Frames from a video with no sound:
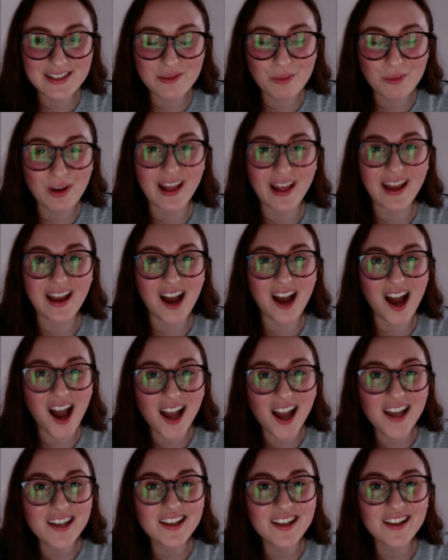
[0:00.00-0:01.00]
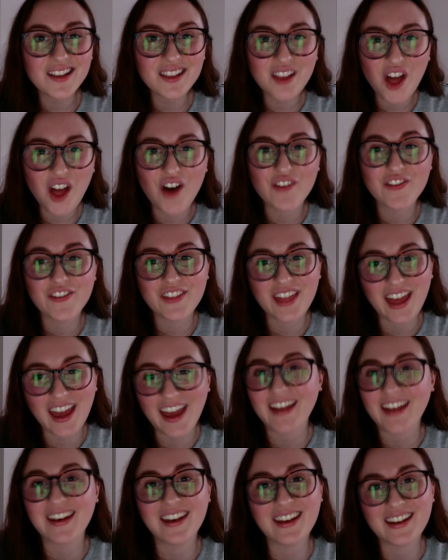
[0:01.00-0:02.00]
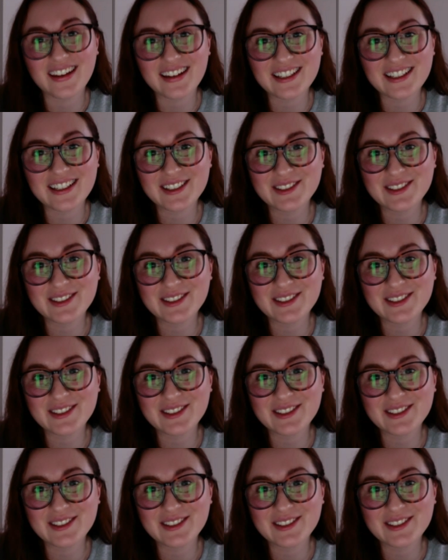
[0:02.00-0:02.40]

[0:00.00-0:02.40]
but I kind of love the ending.